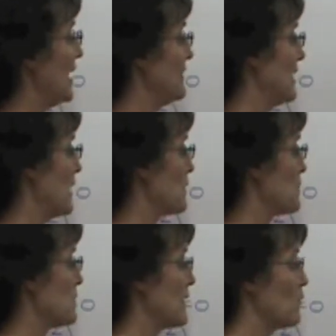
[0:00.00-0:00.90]
and then I'm
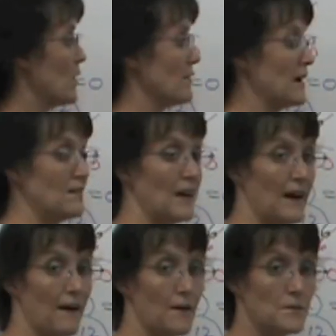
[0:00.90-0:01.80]
going to put my 1 right
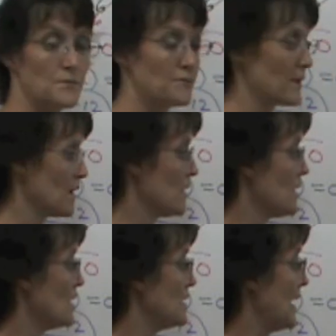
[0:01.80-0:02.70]
there.
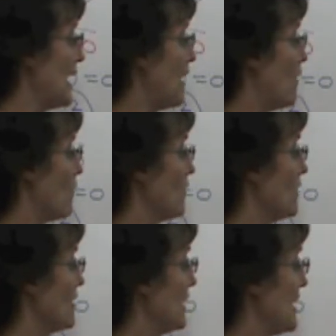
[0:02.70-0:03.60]
Now,
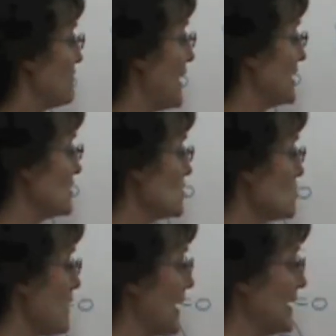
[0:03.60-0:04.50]
if I
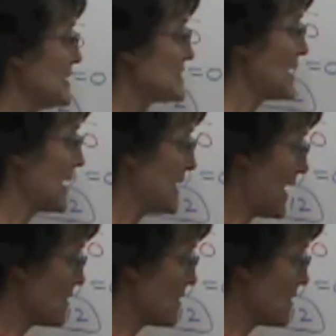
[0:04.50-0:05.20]
do my inside and